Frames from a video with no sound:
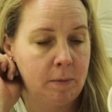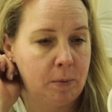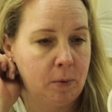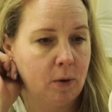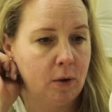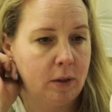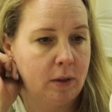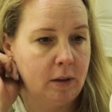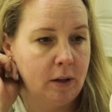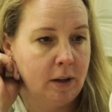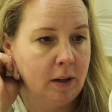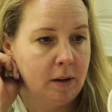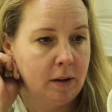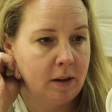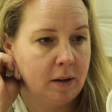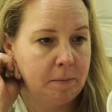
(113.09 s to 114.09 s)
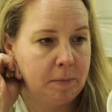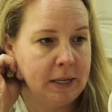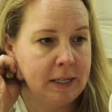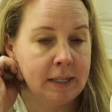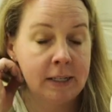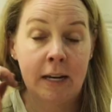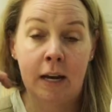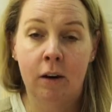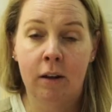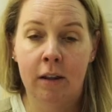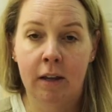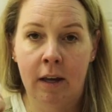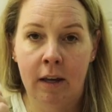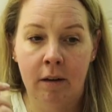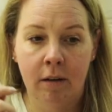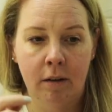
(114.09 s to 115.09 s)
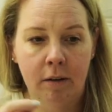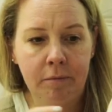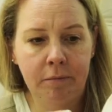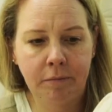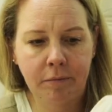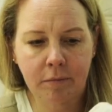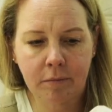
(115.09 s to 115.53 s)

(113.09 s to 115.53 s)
pull pieces out of the kiln,